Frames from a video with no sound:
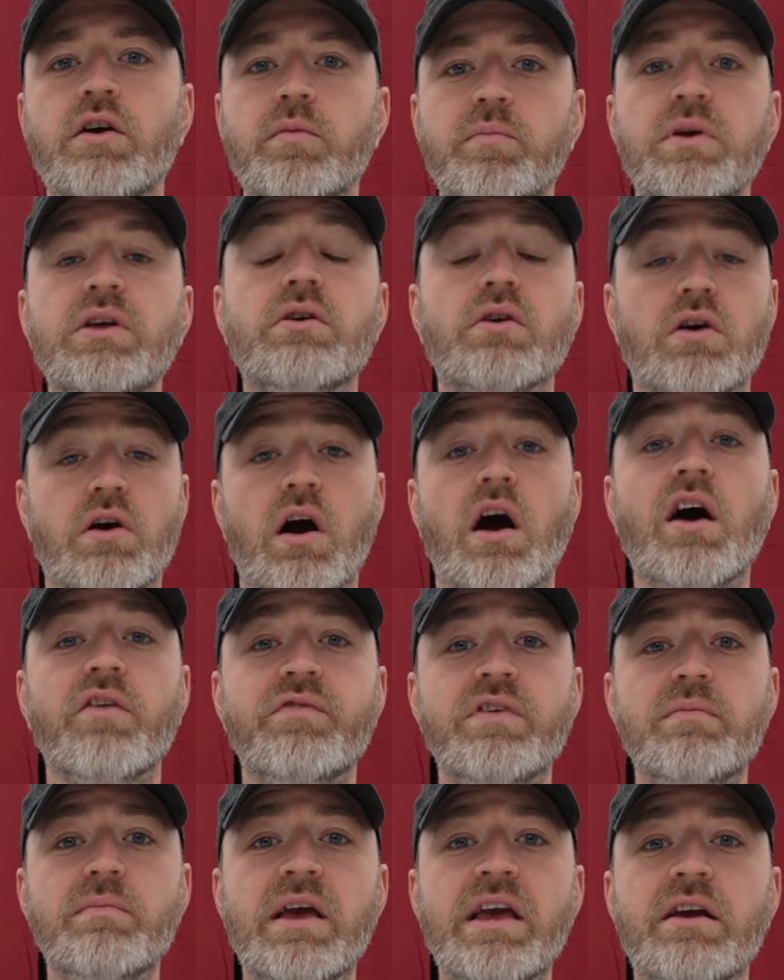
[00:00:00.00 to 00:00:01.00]
could be your
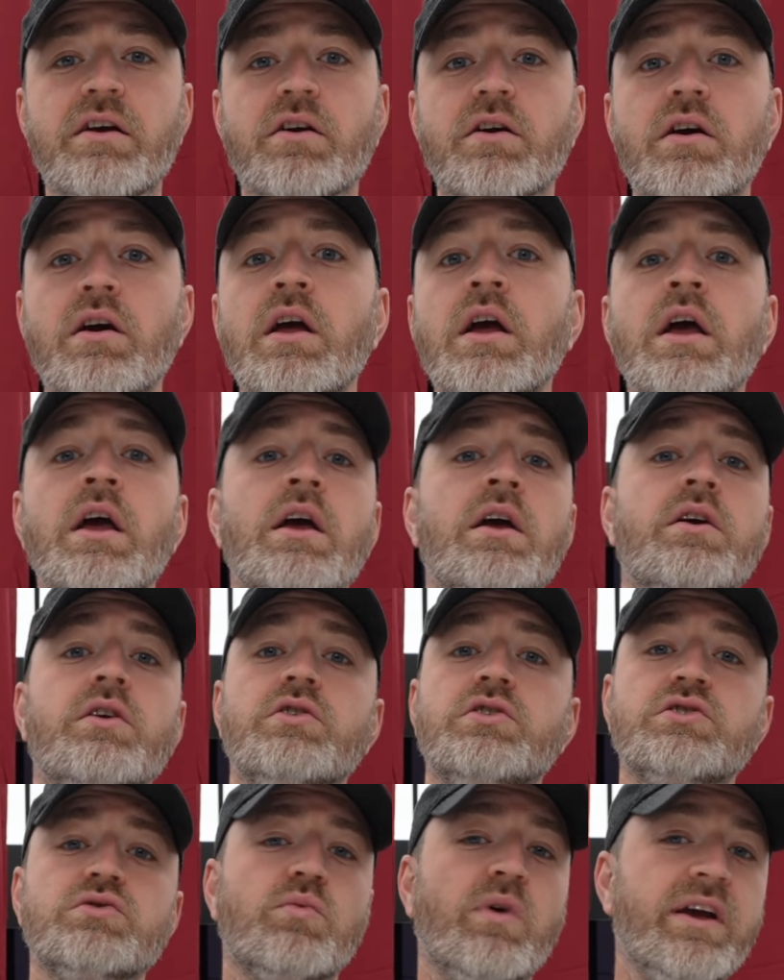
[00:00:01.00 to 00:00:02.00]
coffee maker.
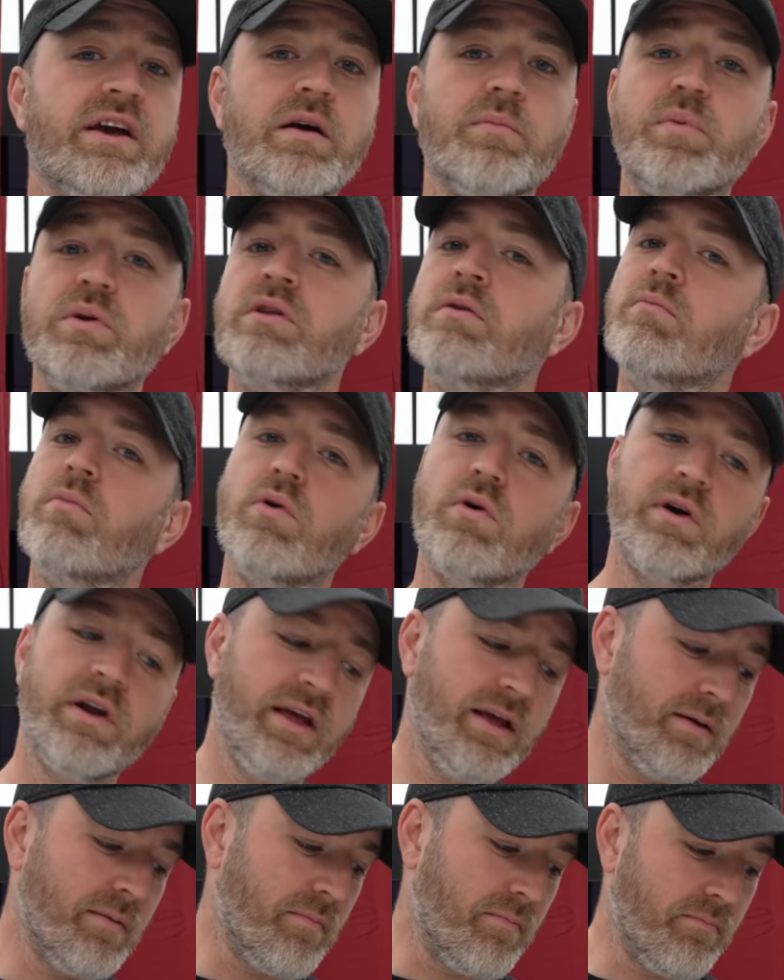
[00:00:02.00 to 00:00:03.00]
You just wake up in the
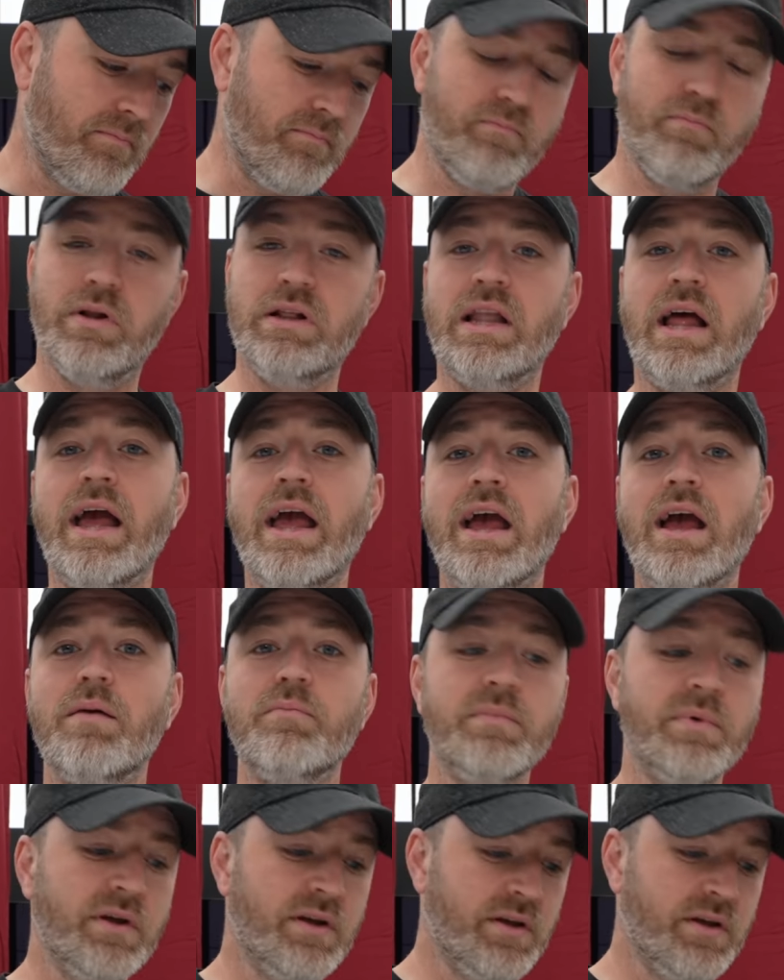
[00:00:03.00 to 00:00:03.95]
morning, blam,